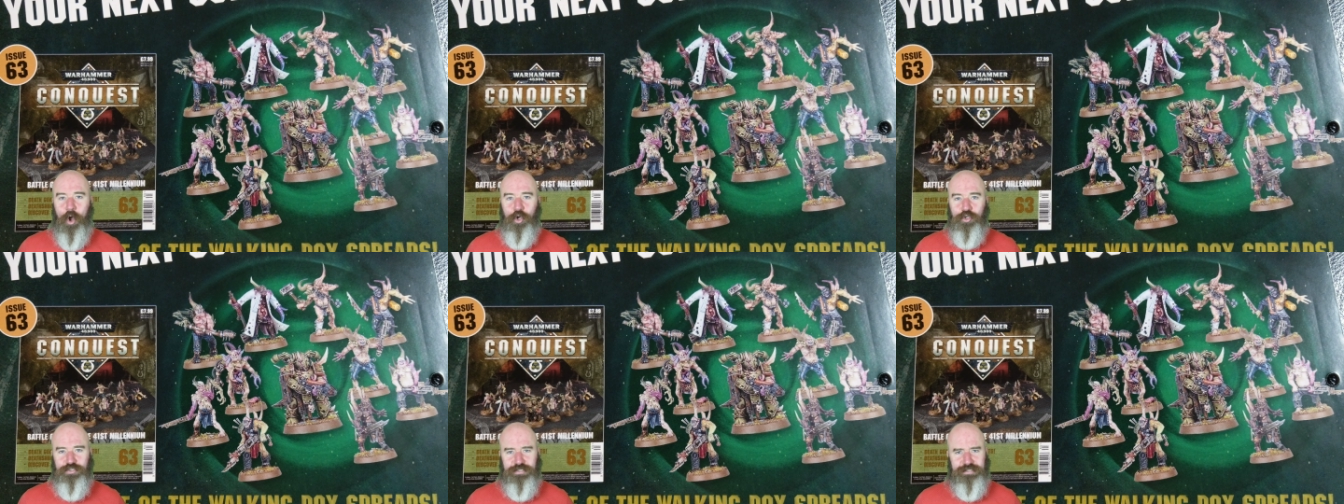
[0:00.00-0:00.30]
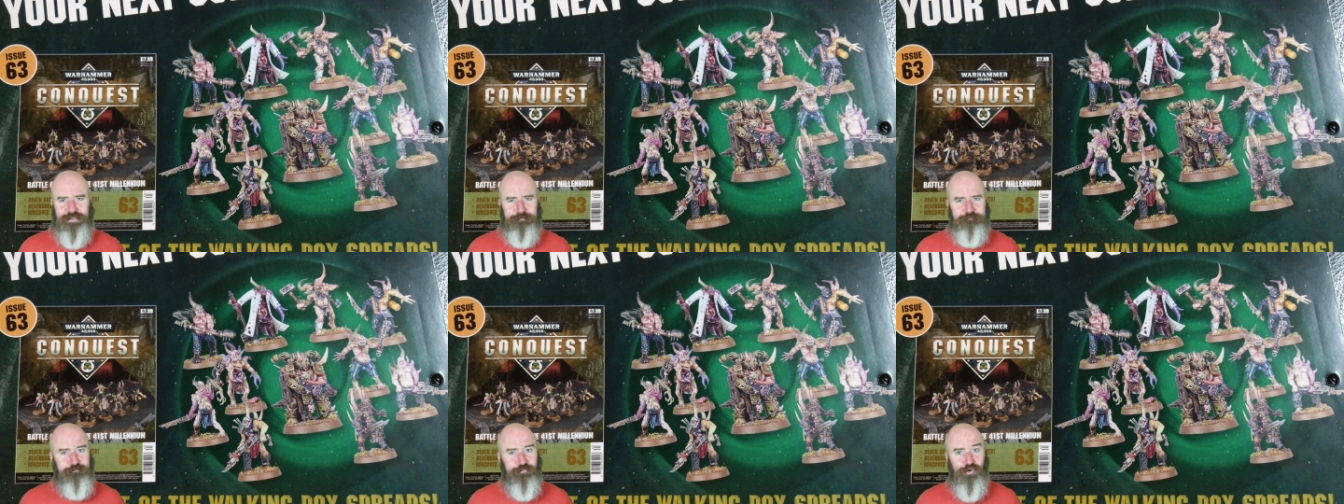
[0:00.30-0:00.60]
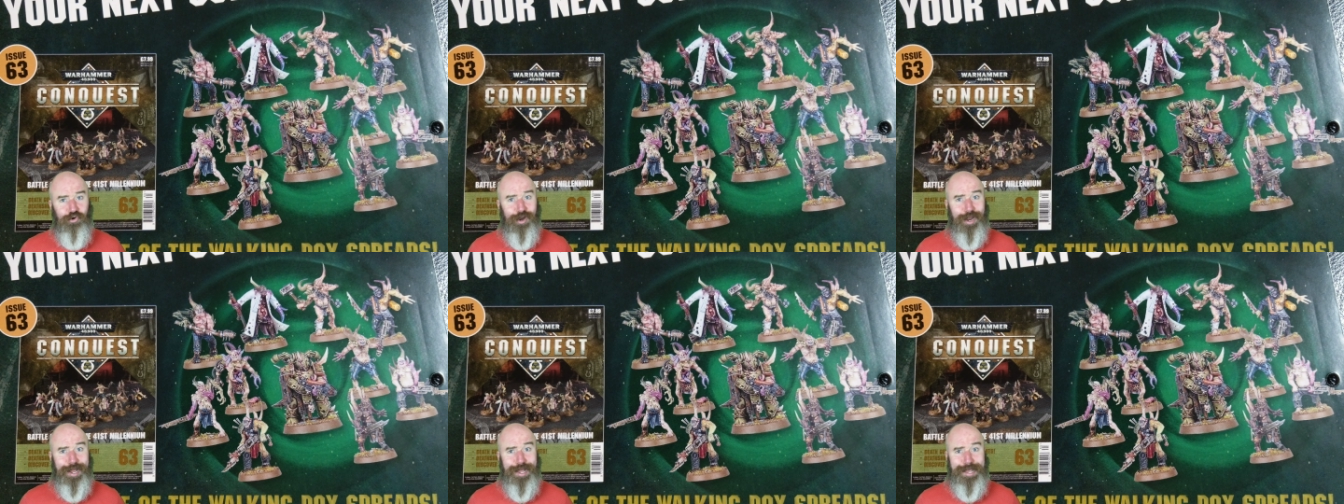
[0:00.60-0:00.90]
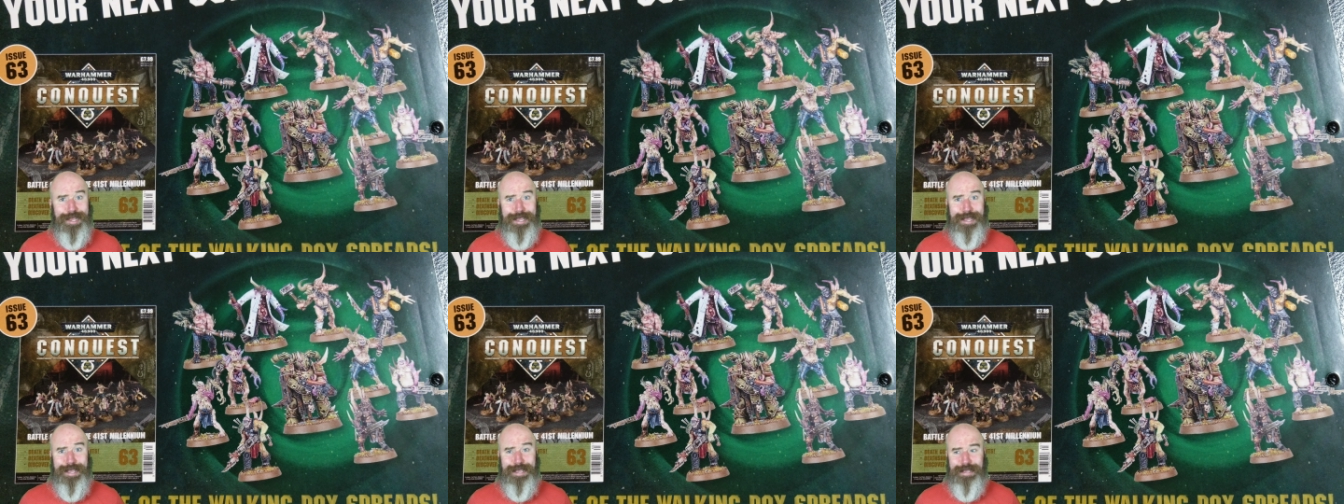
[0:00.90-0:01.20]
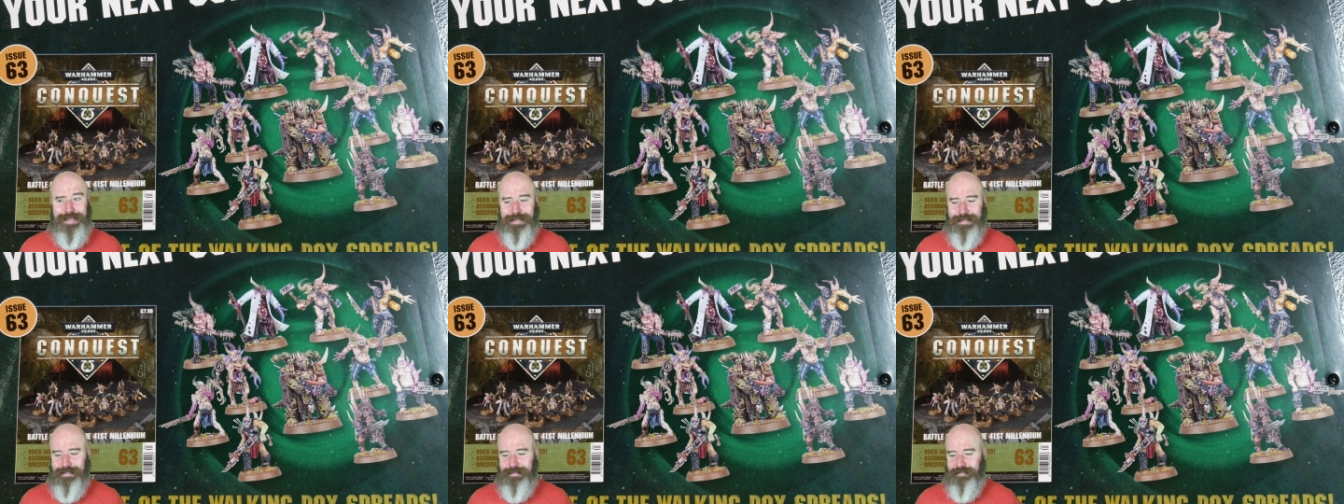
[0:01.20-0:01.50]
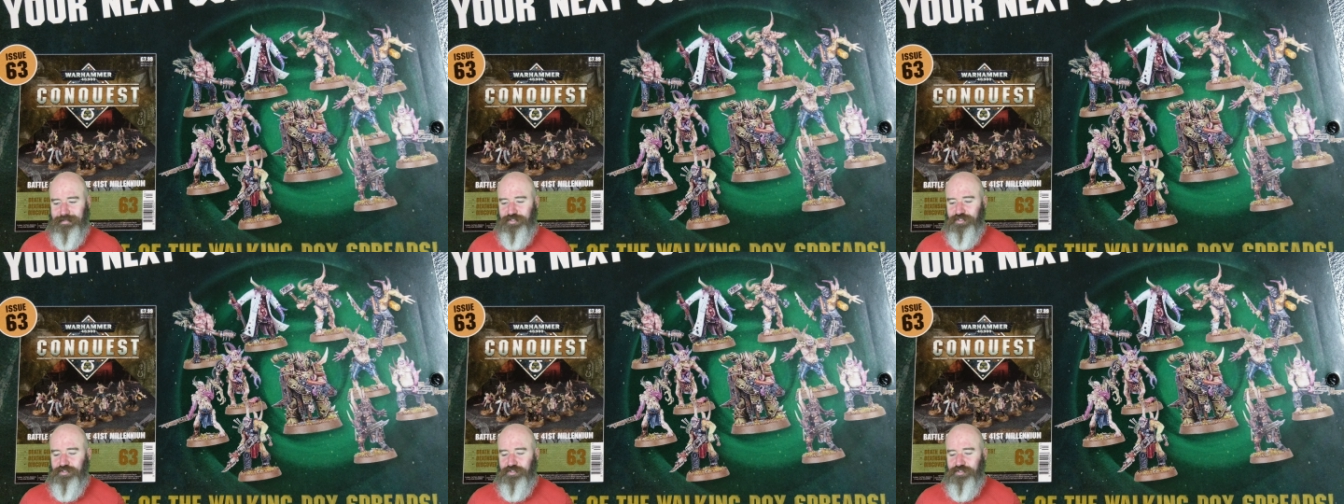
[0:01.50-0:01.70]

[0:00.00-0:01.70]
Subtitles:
Pox spreads.